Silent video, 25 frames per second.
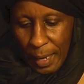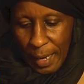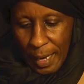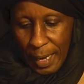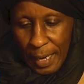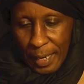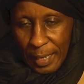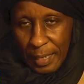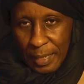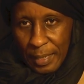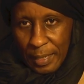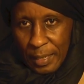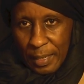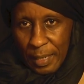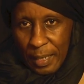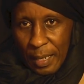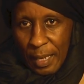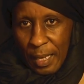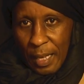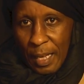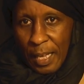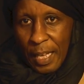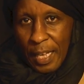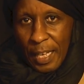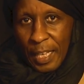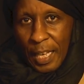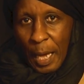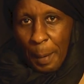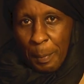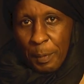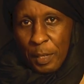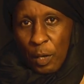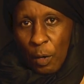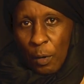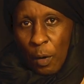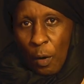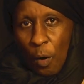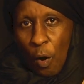And he
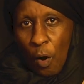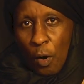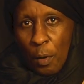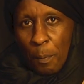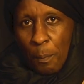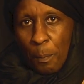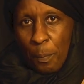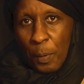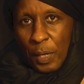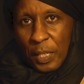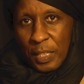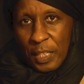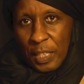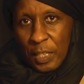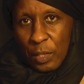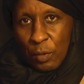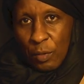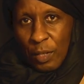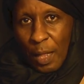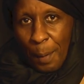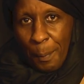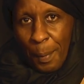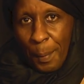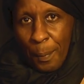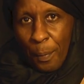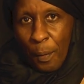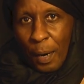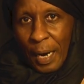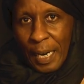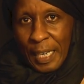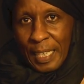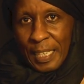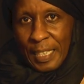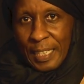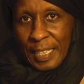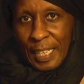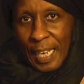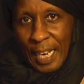kept on preaching to the people
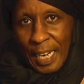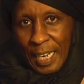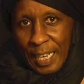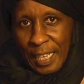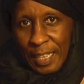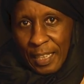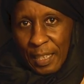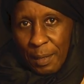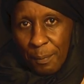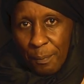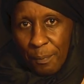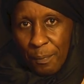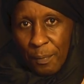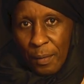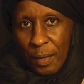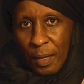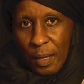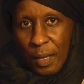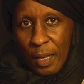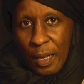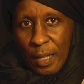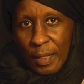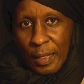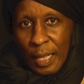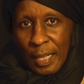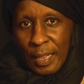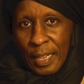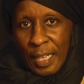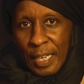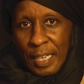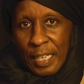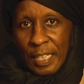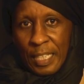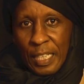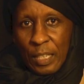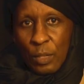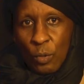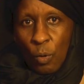and telling them that they
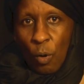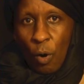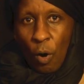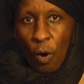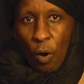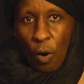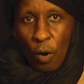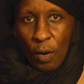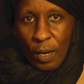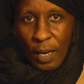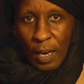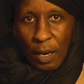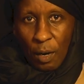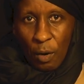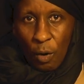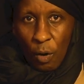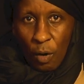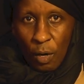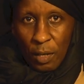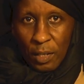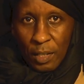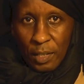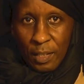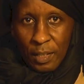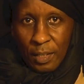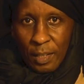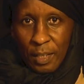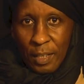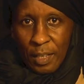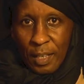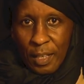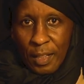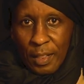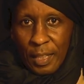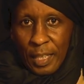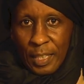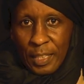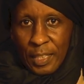needed to honor God,
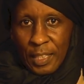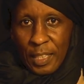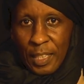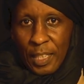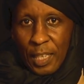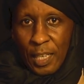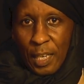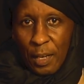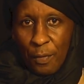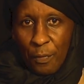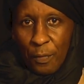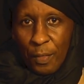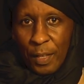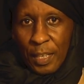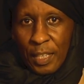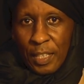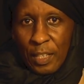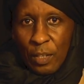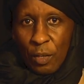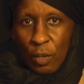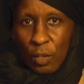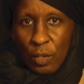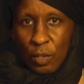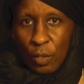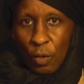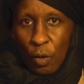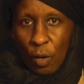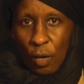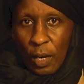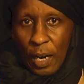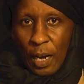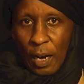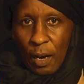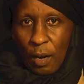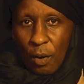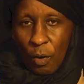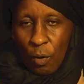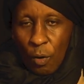that if they did not
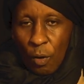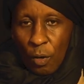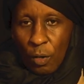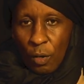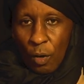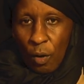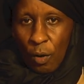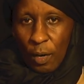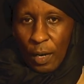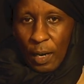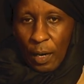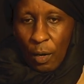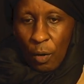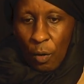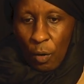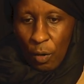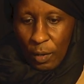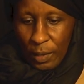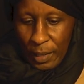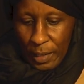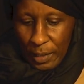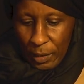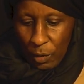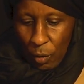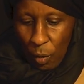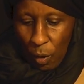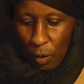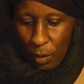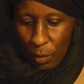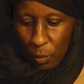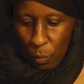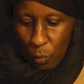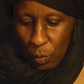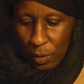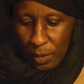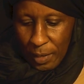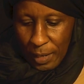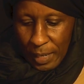honor God, that God
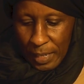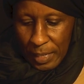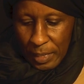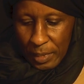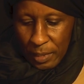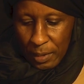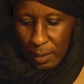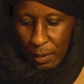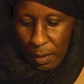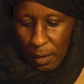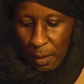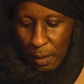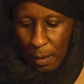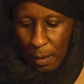could raise